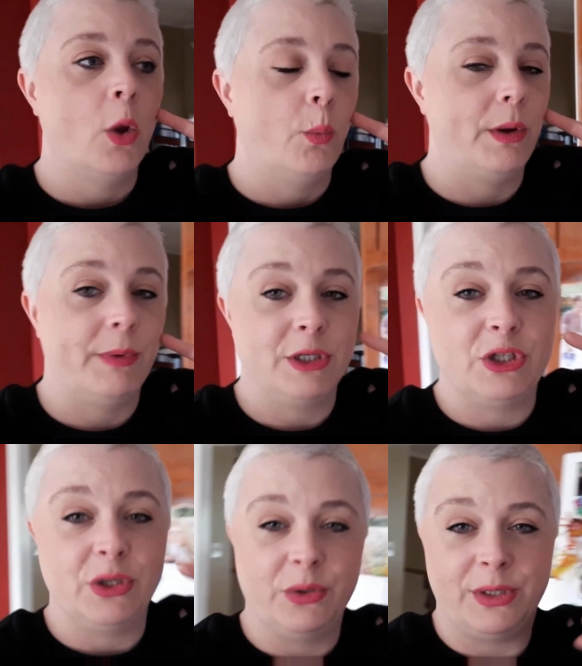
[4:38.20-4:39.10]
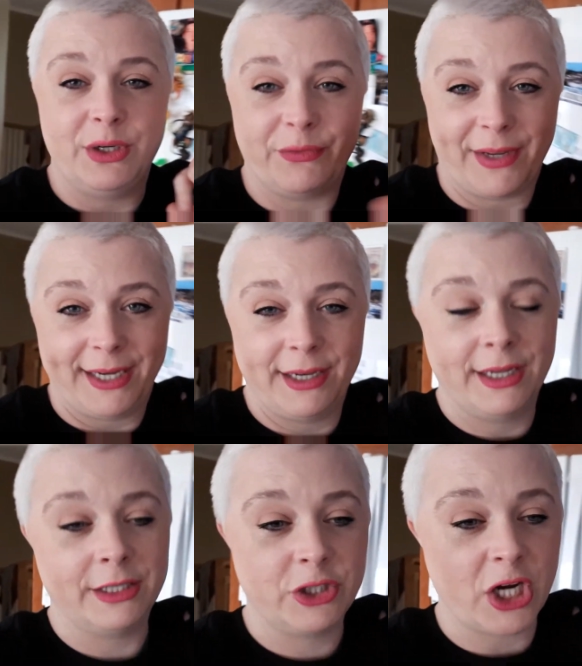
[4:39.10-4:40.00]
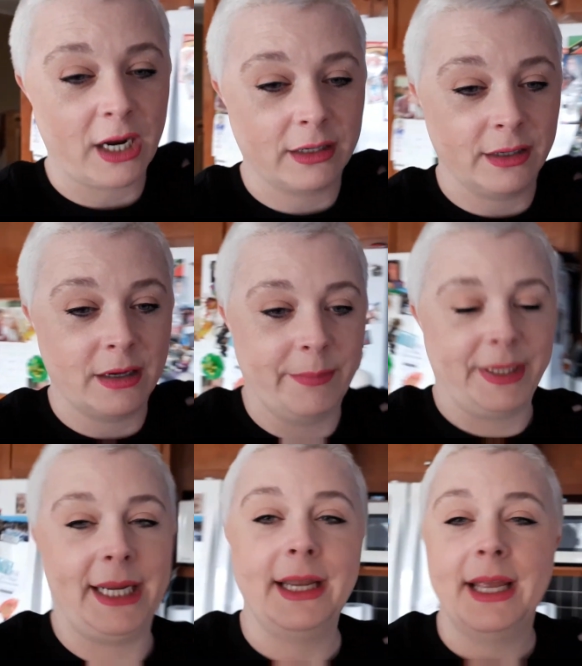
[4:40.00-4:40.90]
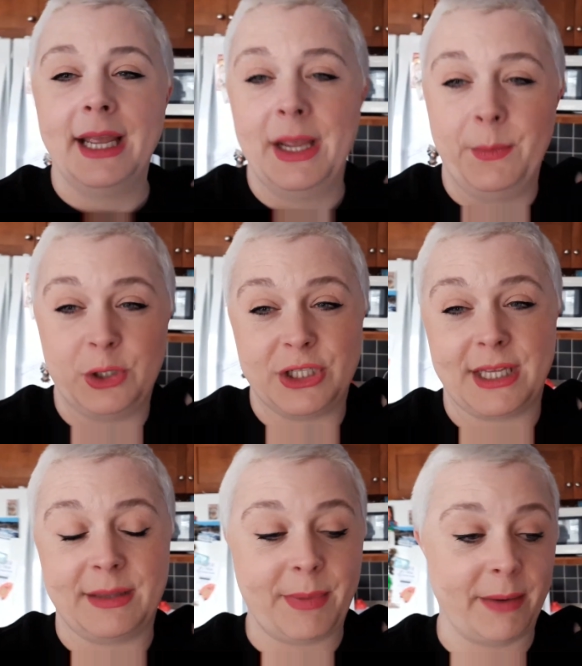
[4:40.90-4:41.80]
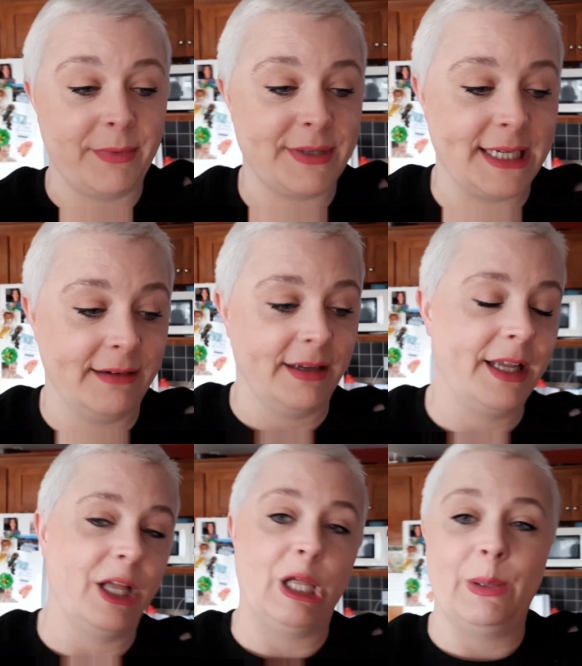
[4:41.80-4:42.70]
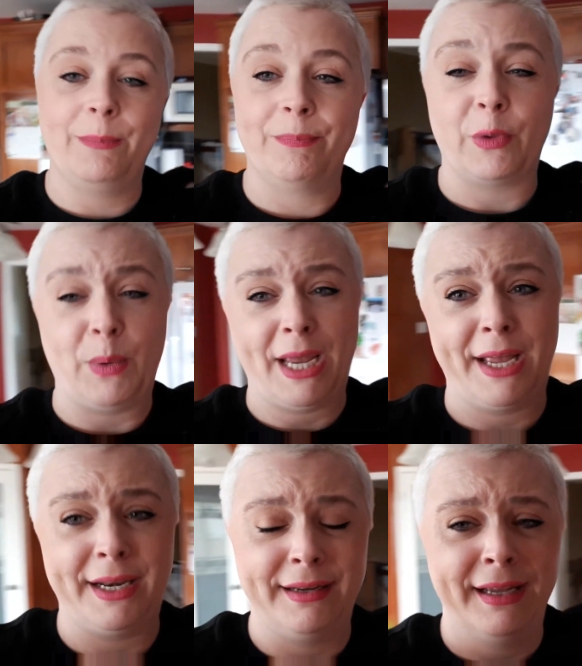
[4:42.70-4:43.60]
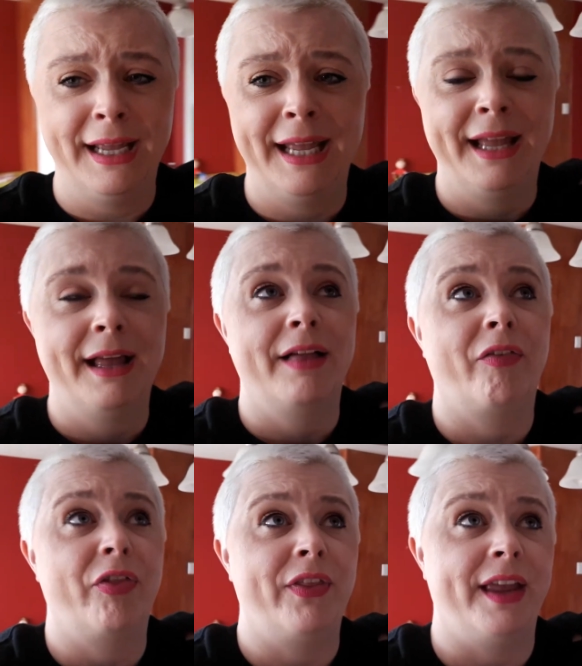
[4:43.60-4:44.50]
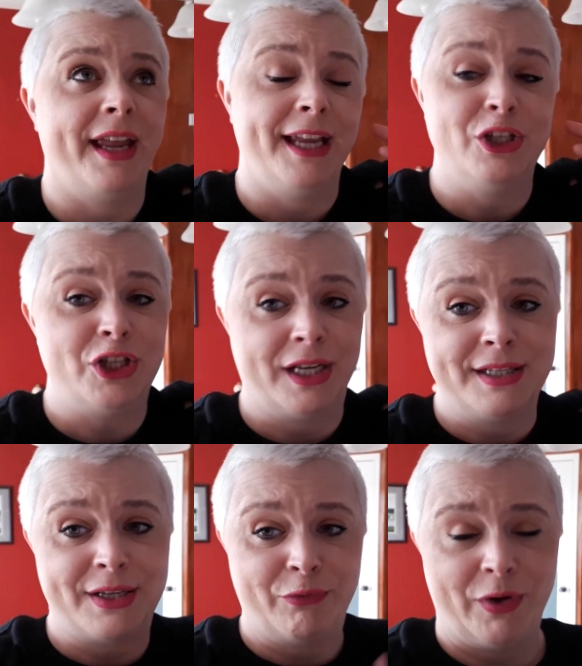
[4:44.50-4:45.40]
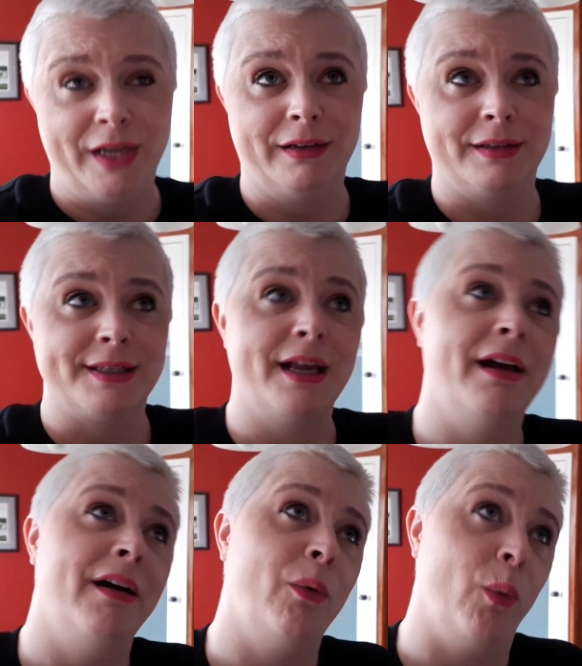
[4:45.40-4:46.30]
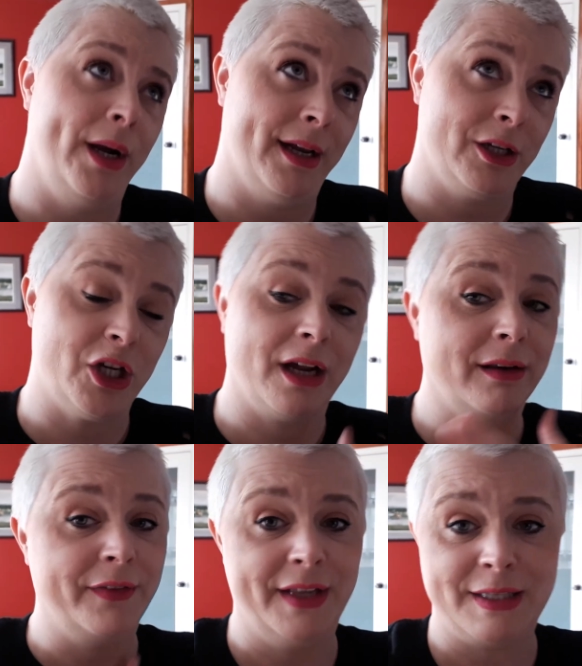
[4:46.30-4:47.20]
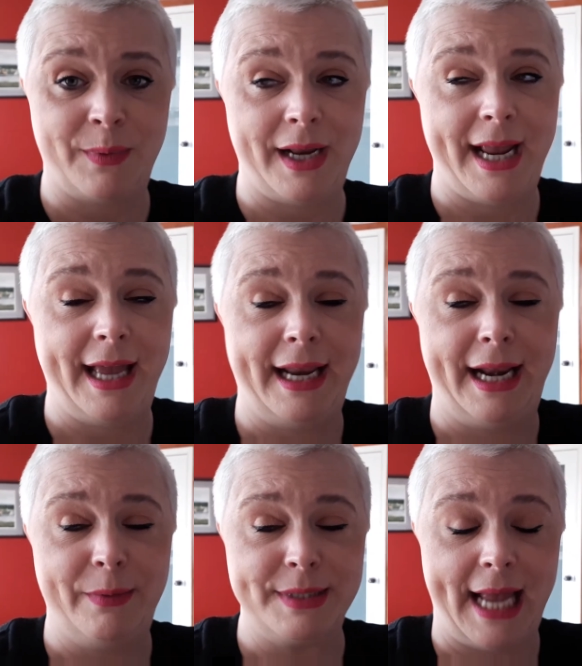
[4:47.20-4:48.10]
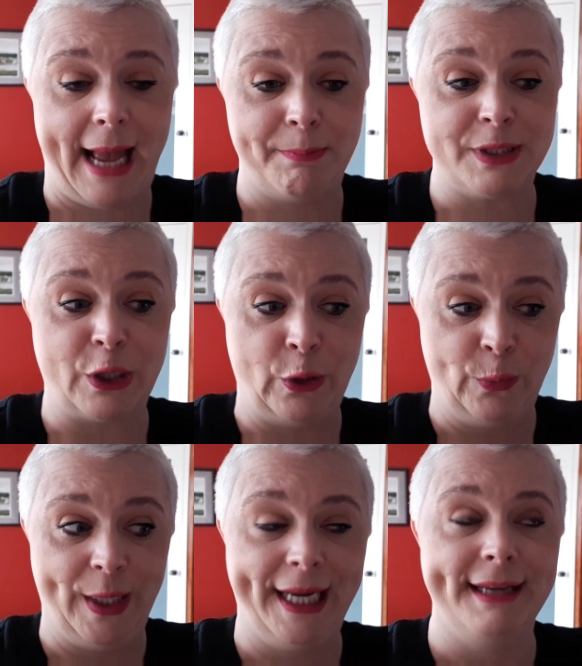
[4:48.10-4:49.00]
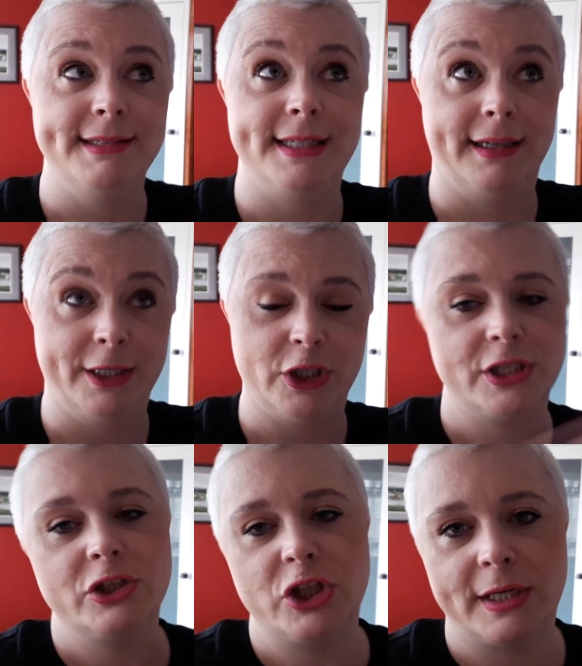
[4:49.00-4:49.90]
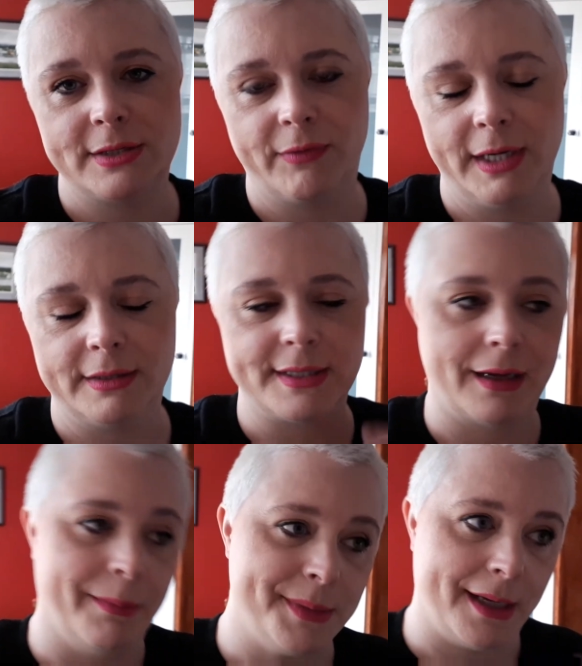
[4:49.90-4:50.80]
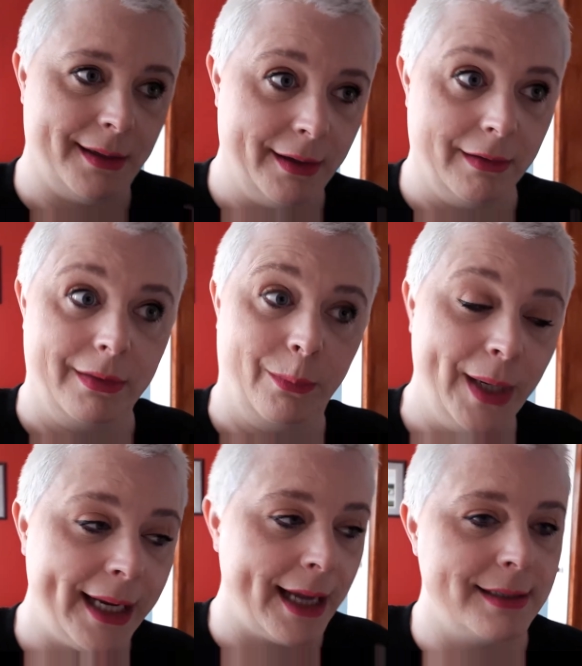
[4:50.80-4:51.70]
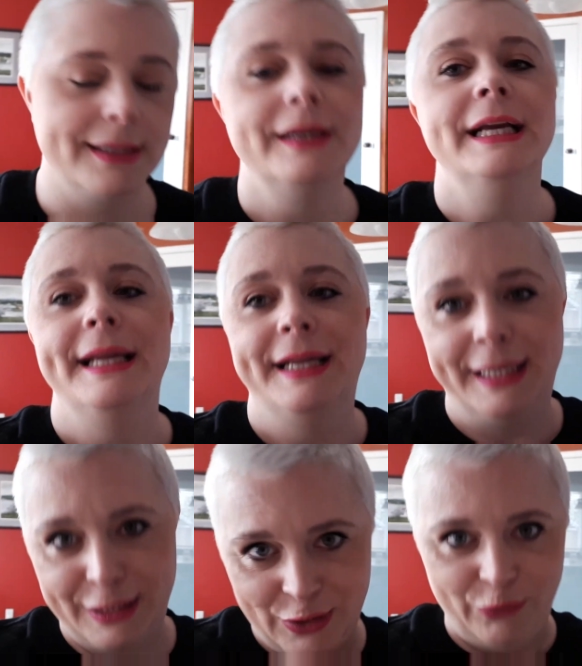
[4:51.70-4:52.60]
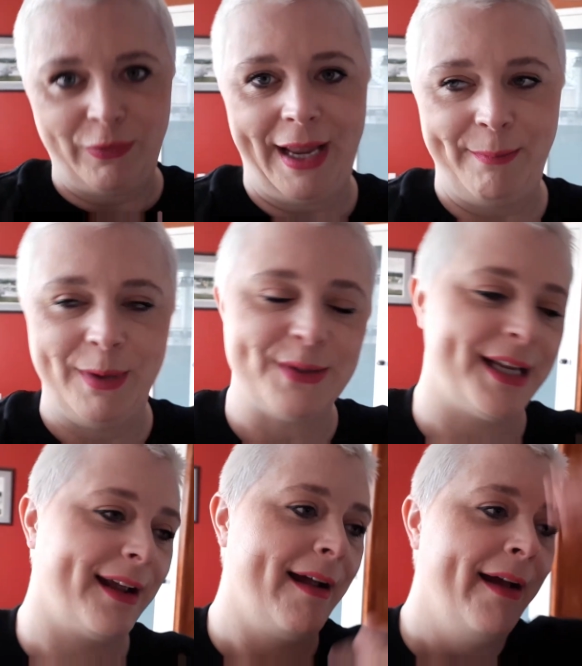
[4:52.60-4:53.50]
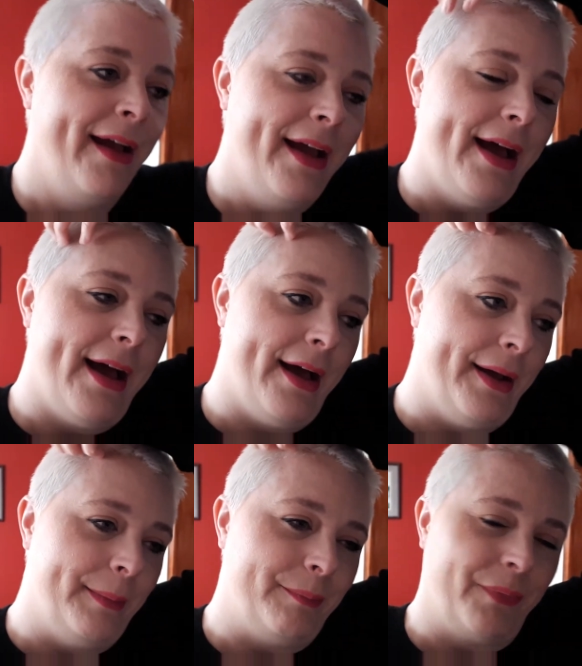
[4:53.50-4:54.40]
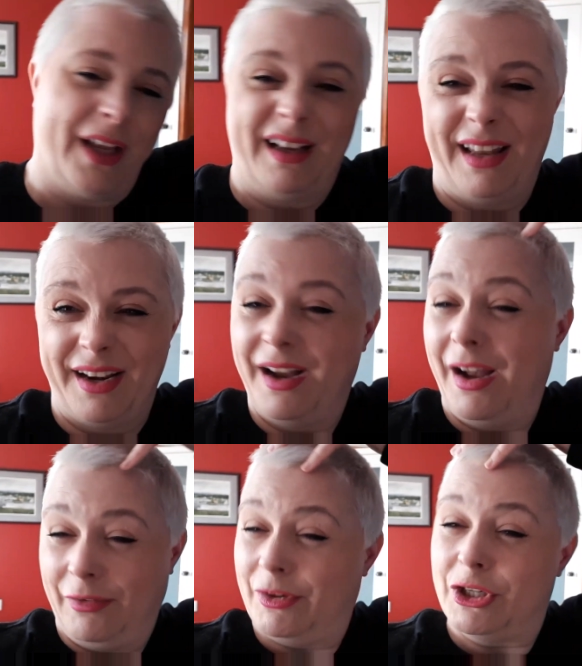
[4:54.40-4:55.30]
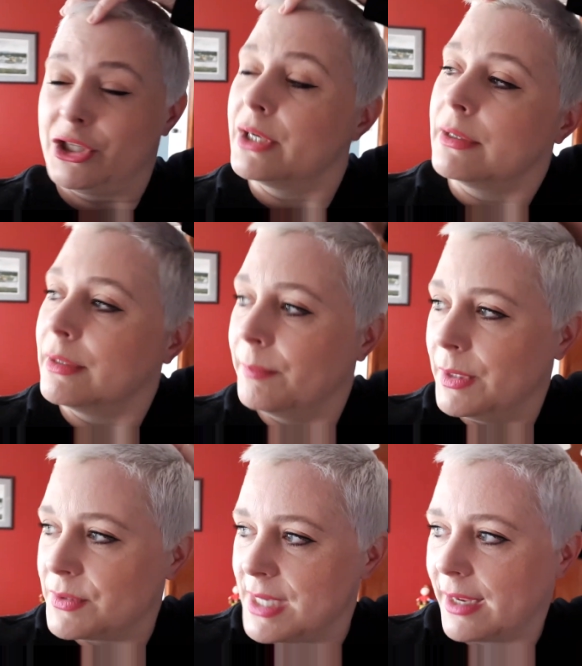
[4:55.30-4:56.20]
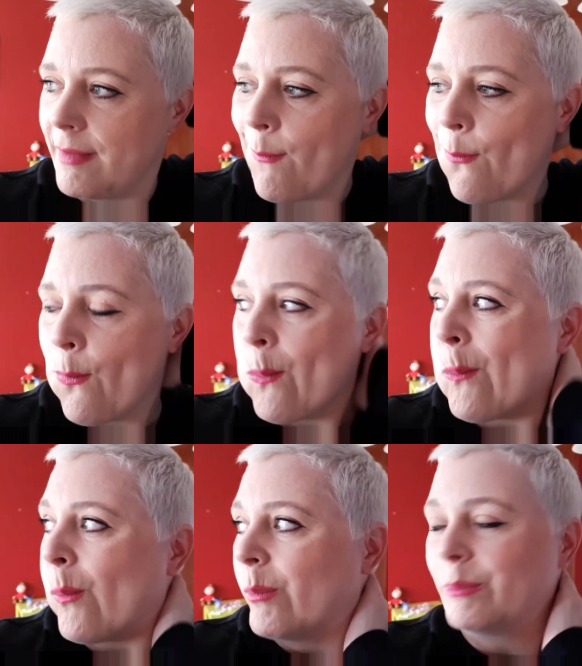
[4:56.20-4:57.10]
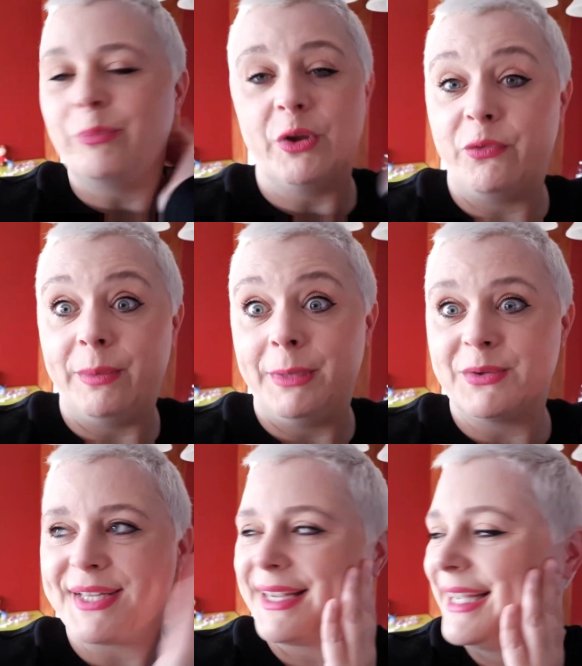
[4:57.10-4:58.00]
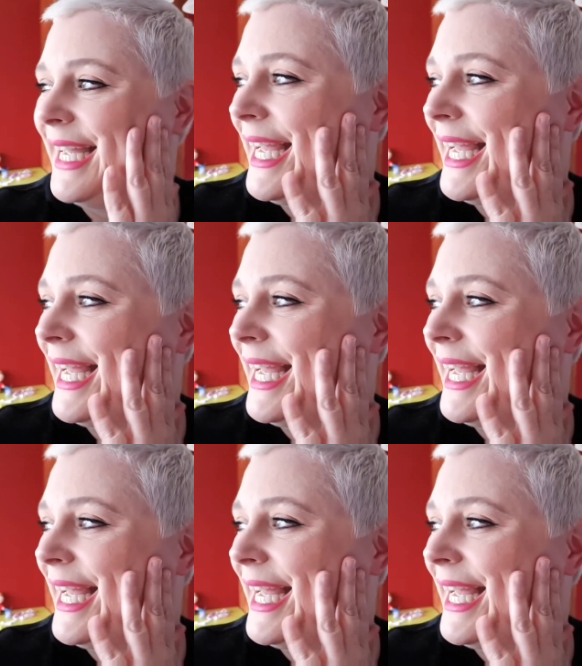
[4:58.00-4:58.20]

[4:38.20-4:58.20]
We went to the Newfoundland Chocolate Company, which is at the bottom of Signal Hill. We had the Jigs and Reels white hot chocolate. That's what I had, and it was absolutely delicious. Jigs and Reels, it comes on here on the weekend. It's Newfoundland music, um, like a lot of Irish music, Newfie music.